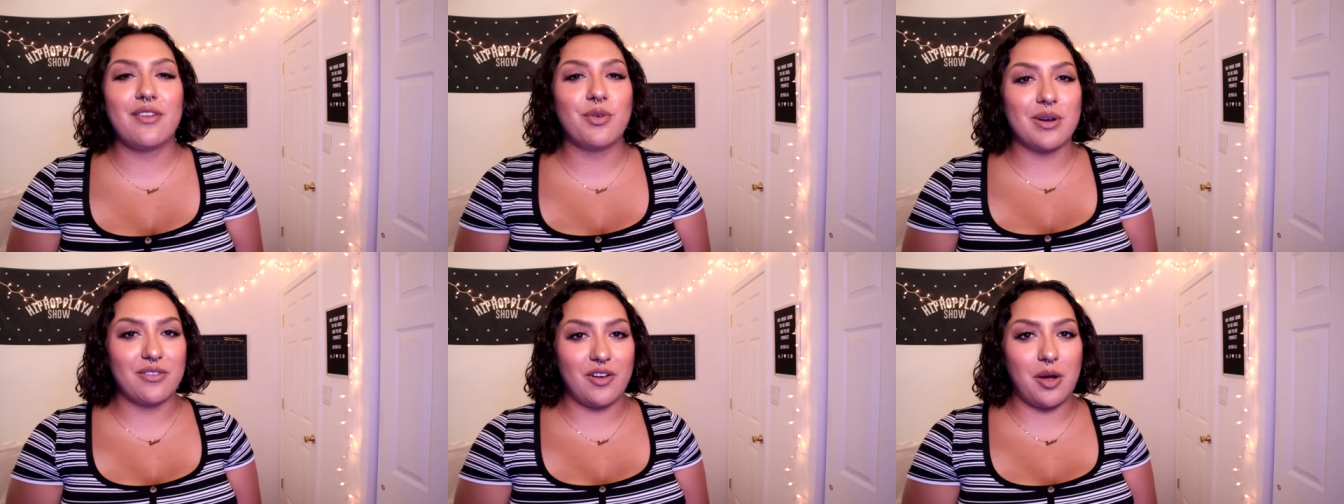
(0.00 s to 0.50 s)
If
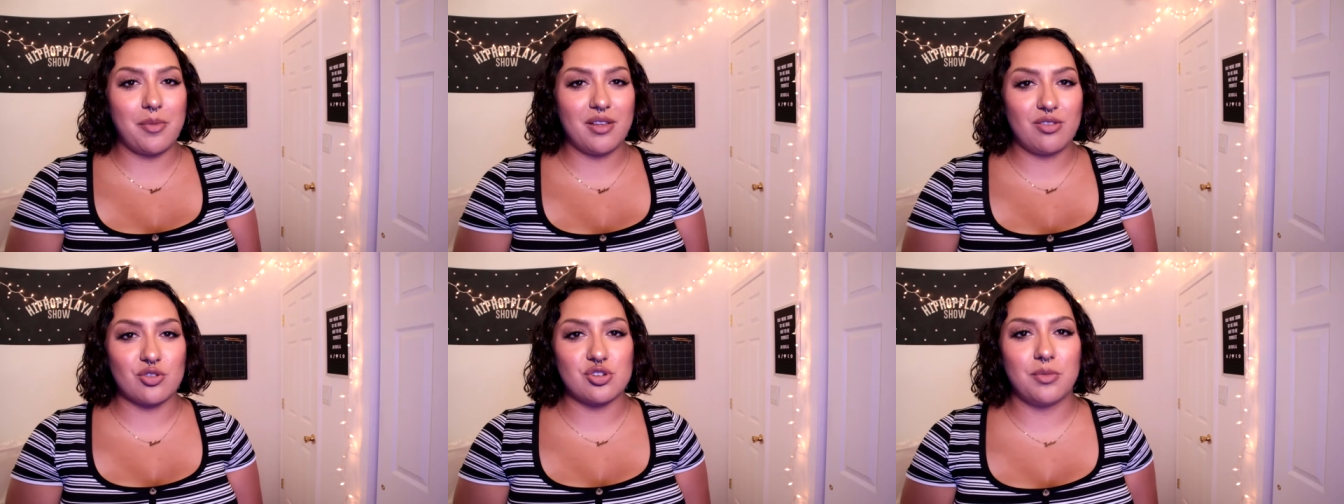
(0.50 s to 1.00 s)
you want to follow me
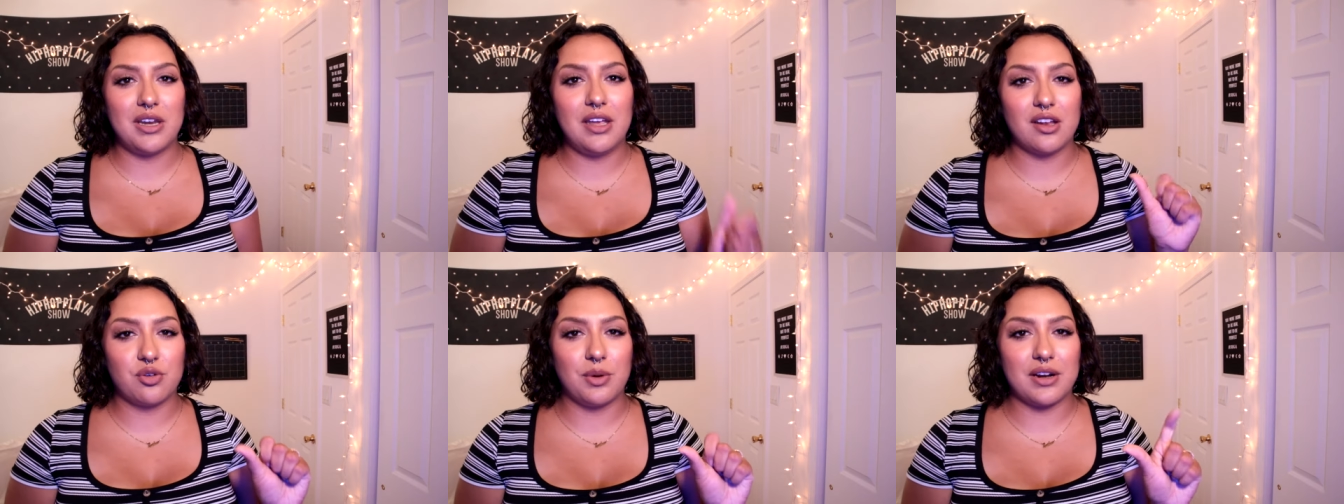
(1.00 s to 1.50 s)
on social
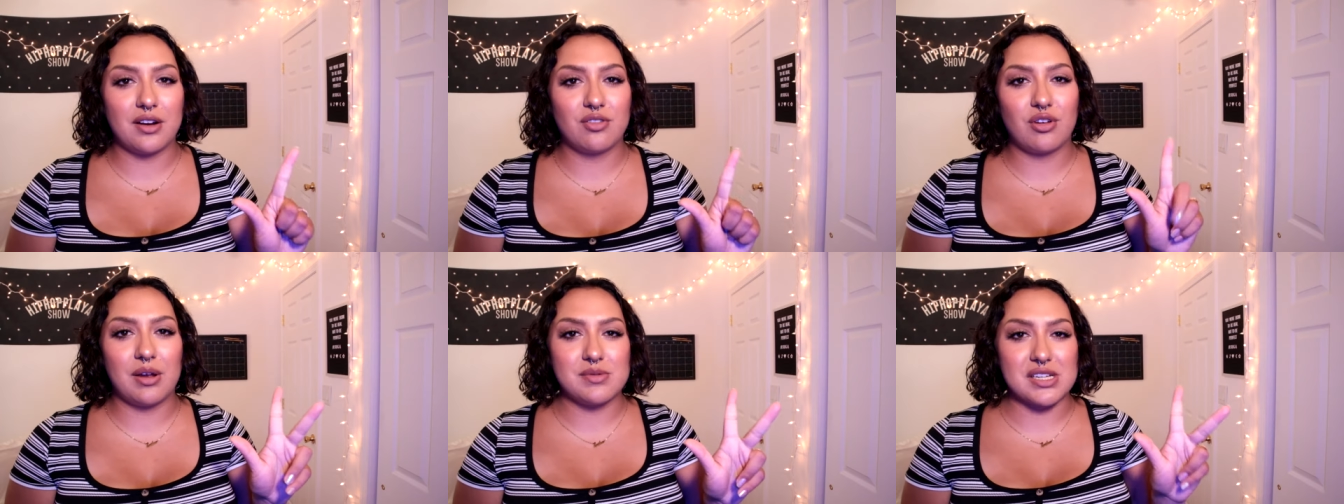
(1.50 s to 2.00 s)
media, Twitter,
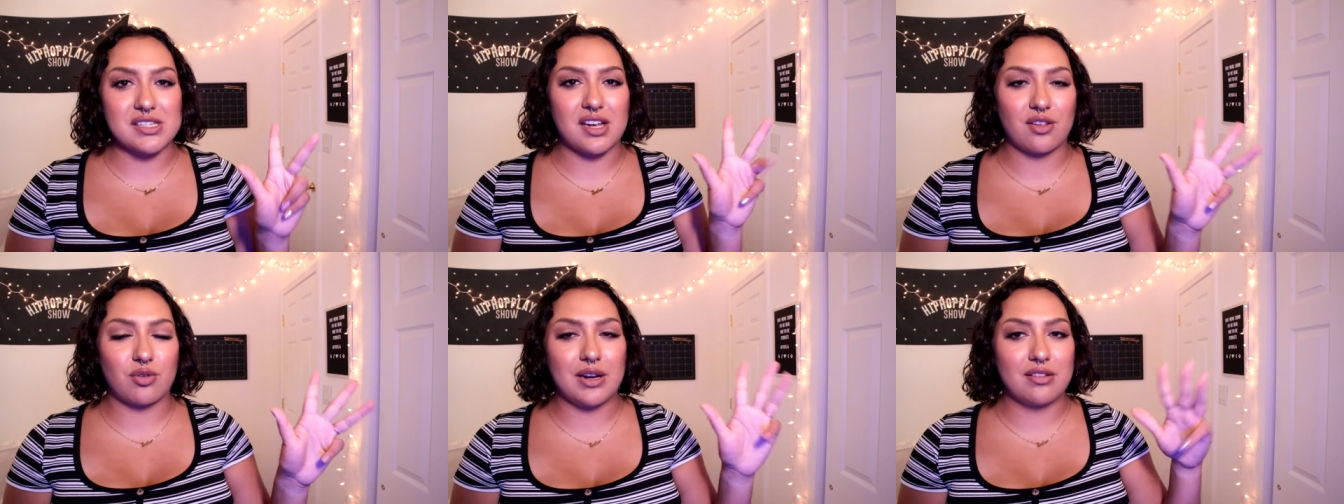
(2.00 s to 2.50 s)
Instagram,
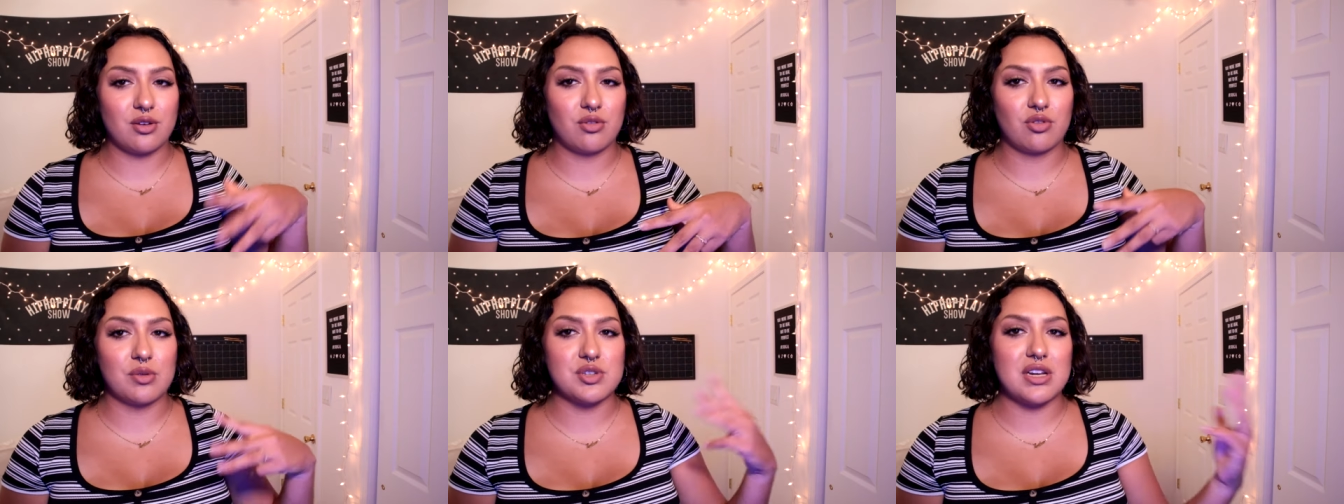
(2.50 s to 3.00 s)
TikTok, threads in the
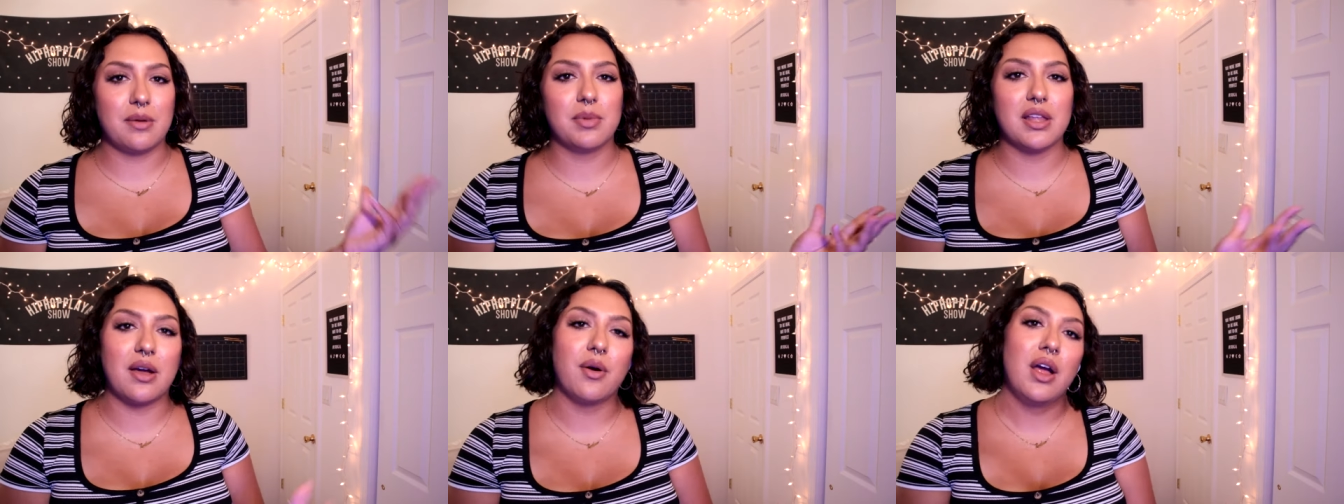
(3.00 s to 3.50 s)
description down
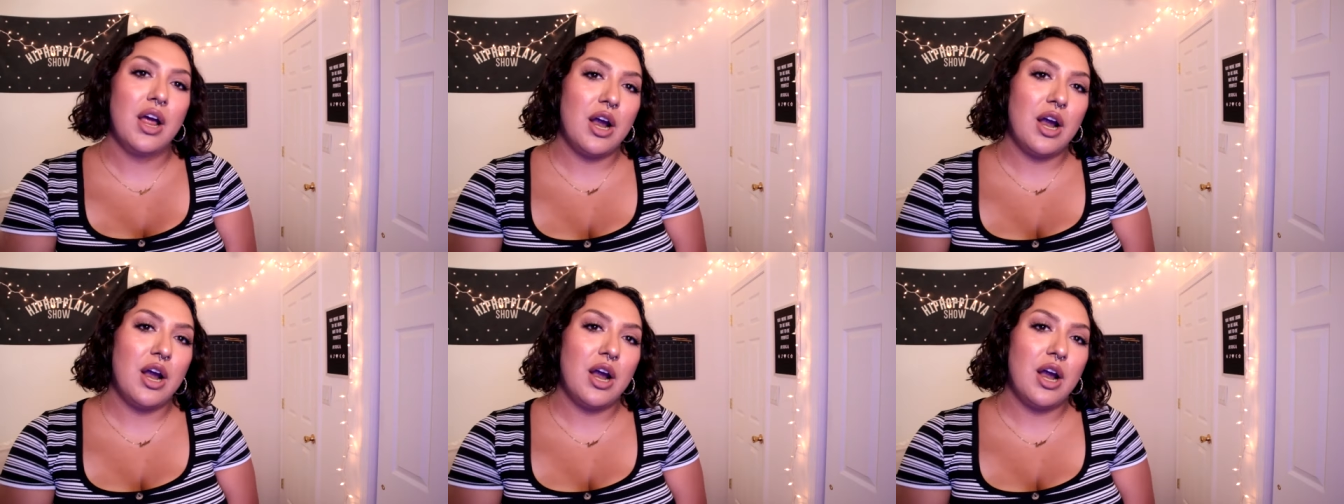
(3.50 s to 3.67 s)
below